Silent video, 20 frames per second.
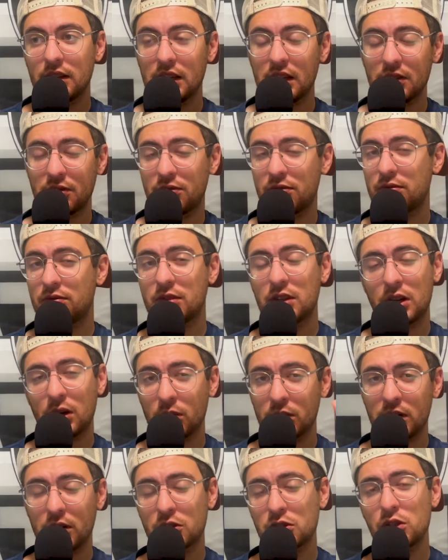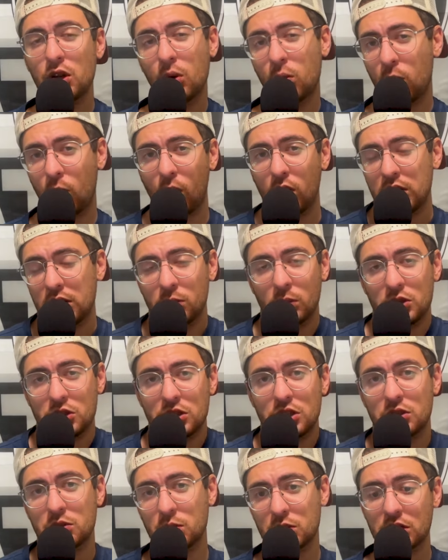If, you know, there's no world in
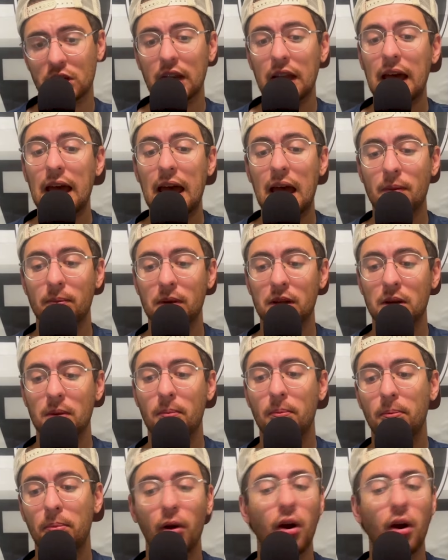which this was going to happen.